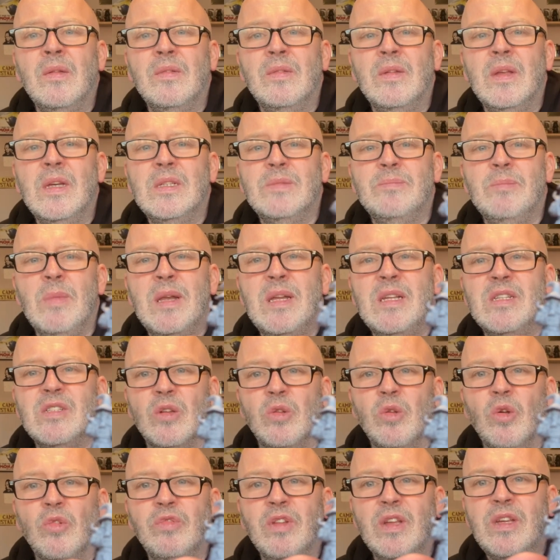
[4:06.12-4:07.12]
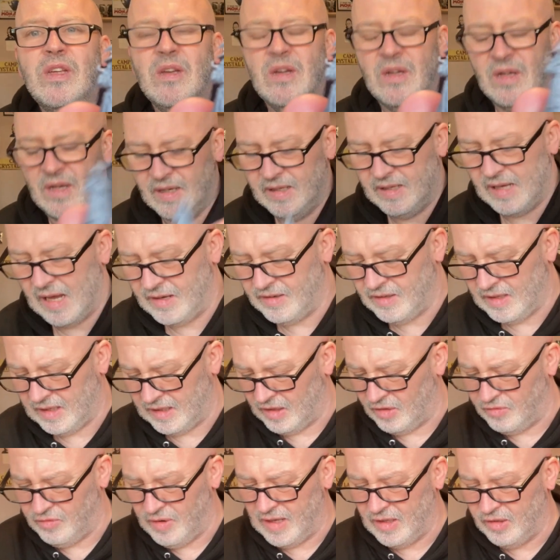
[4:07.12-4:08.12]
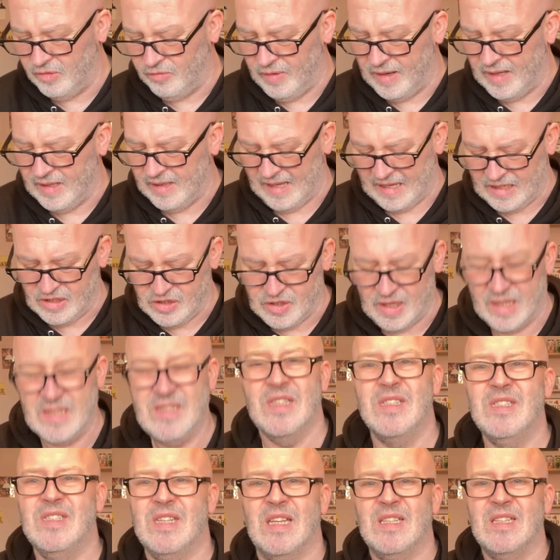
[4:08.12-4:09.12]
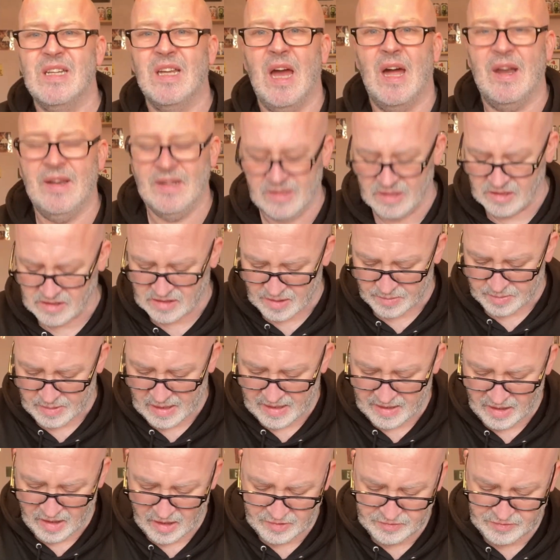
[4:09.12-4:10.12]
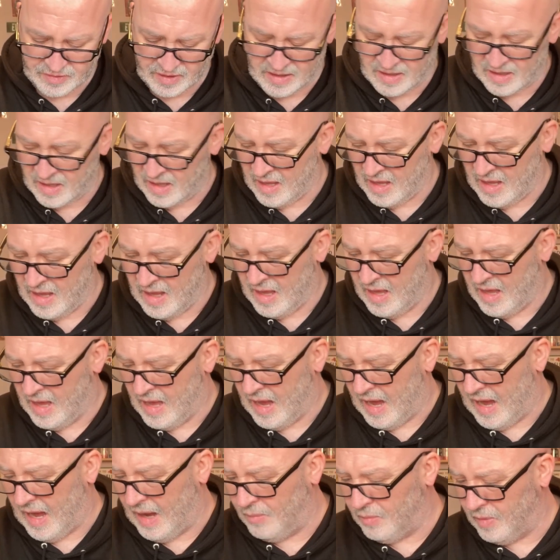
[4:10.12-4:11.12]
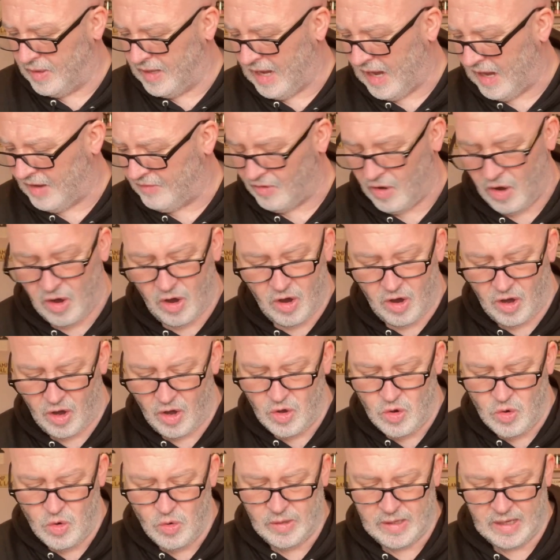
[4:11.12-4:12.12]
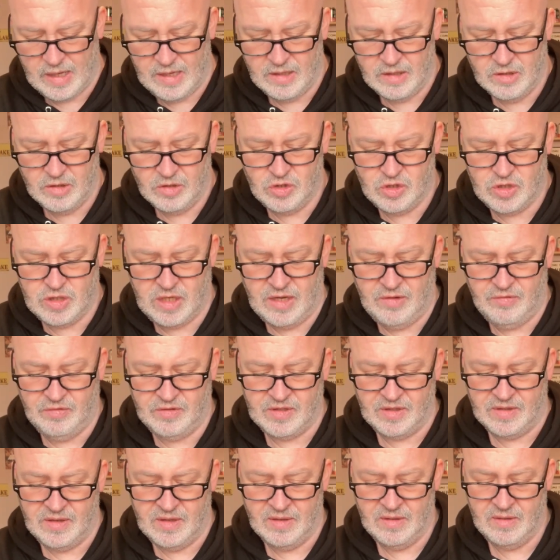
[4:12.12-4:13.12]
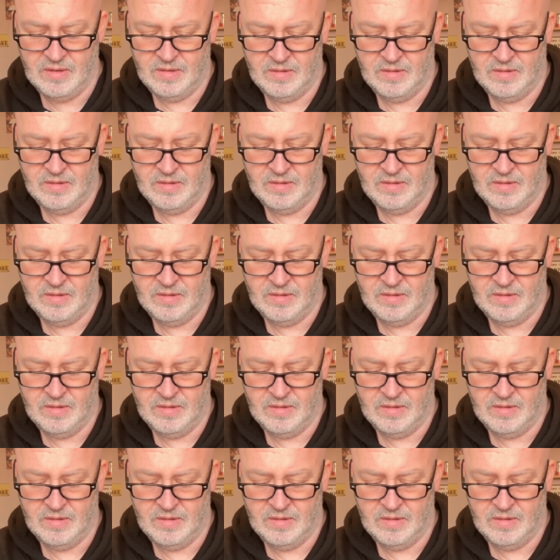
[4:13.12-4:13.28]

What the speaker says: These minis are lovely. And again, like a real, real interesting set of characters to play, aren't they? And we have our Ogre Chieftain.